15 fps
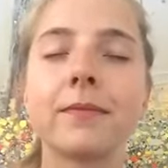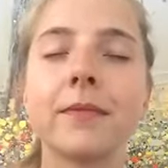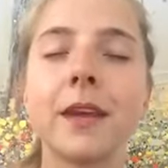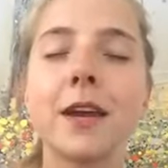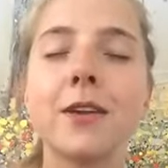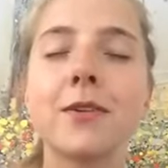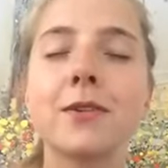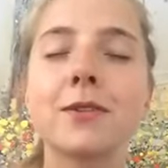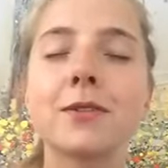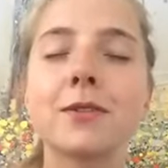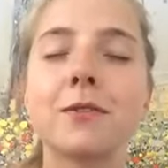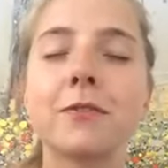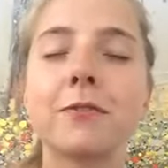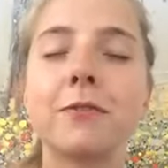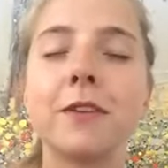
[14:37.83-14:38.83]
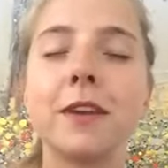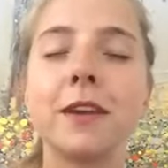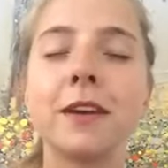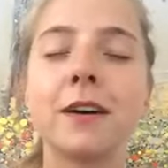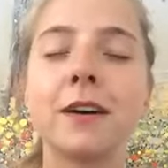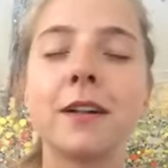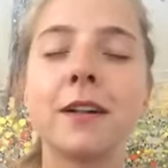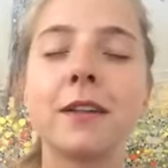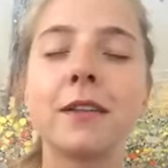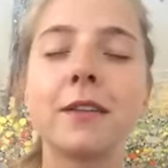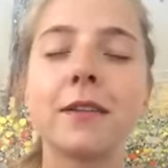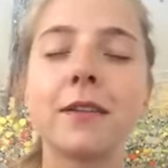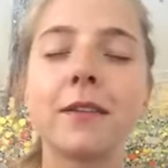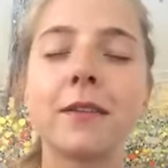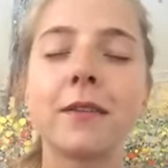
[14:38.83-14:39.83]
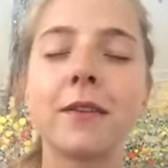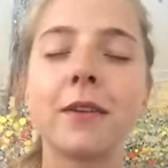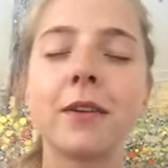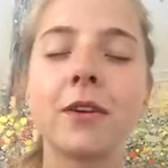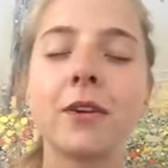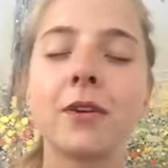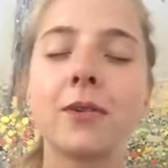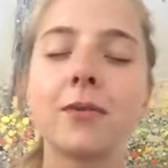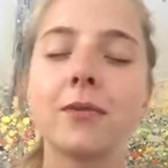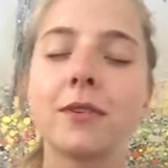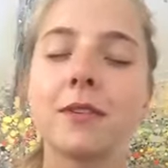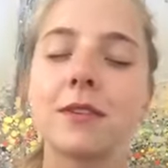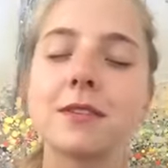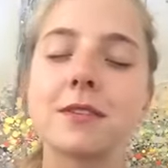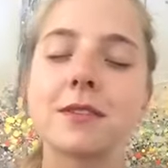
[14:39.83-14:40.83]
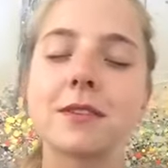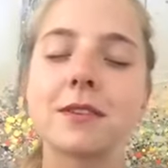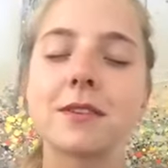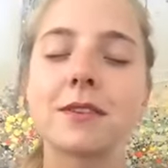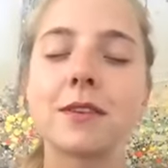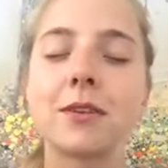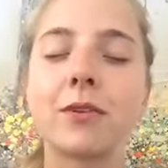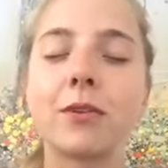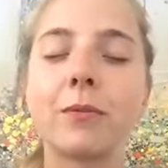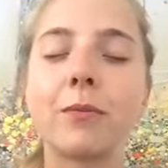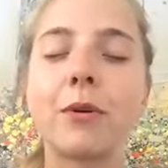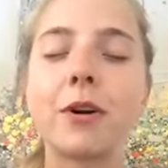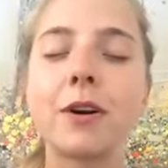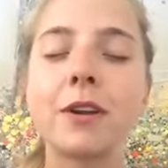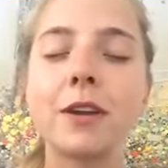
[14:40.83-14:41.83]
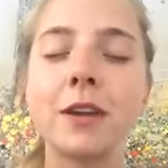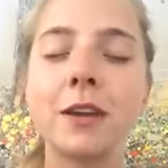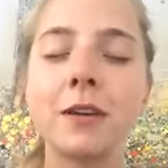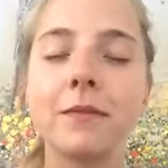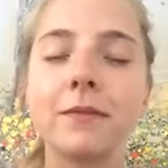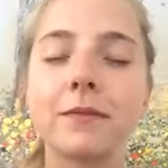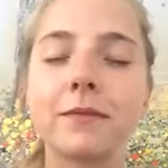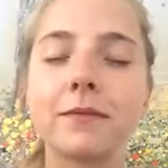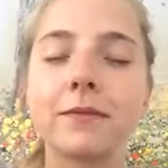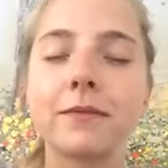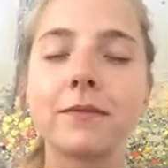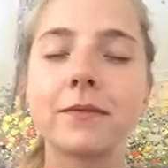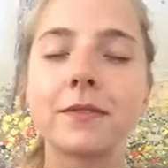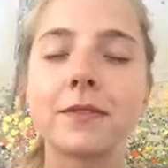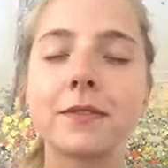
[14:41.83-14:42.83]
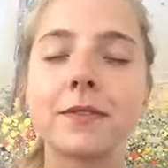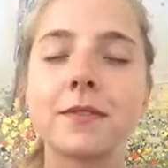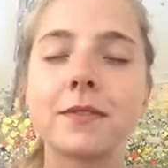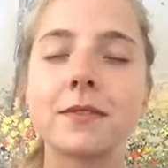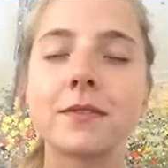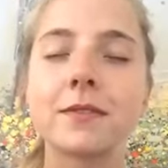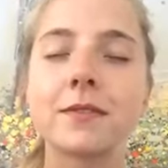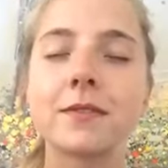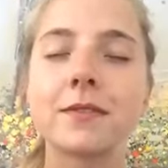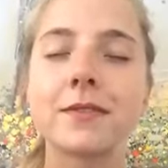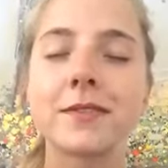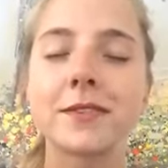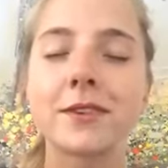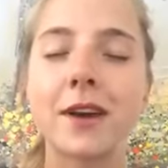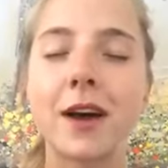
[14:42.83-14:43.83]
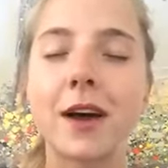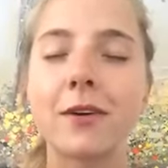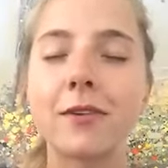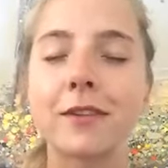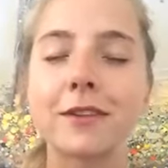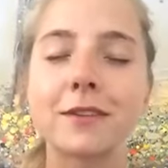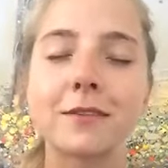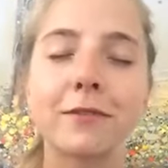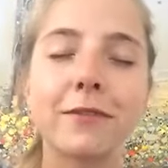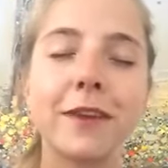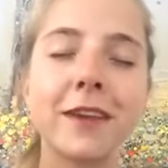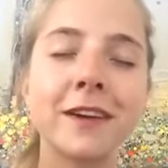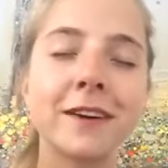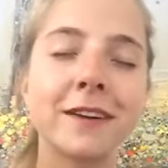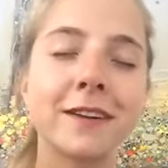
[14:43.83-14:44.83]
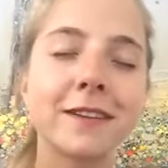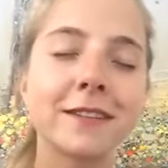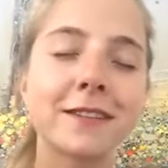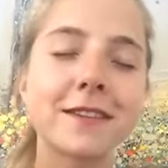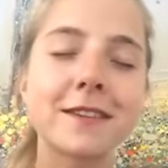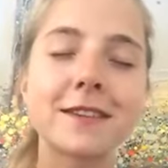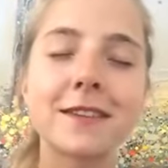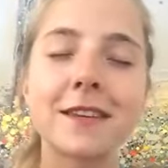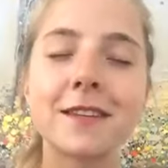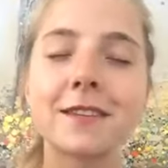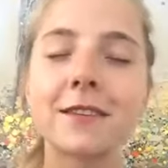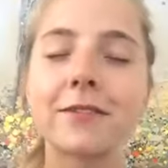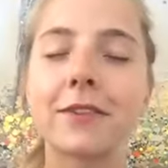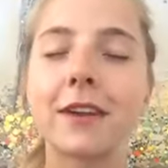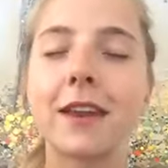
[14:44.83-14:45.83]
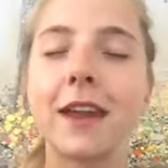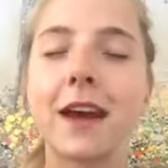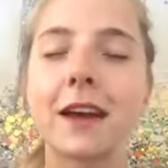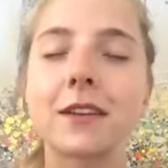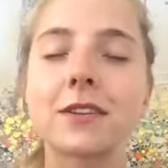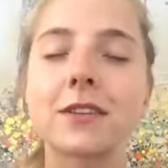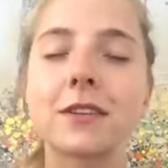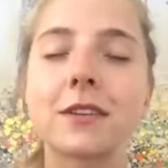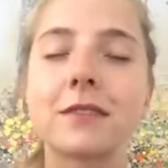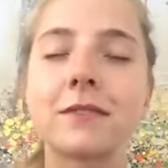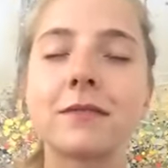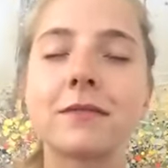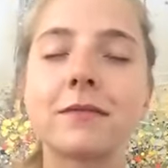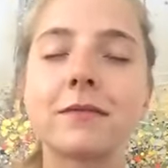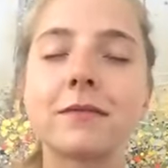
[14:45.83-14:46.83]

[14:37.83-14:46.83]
And also feel what this does in your body. So how this feels, the sense of connection.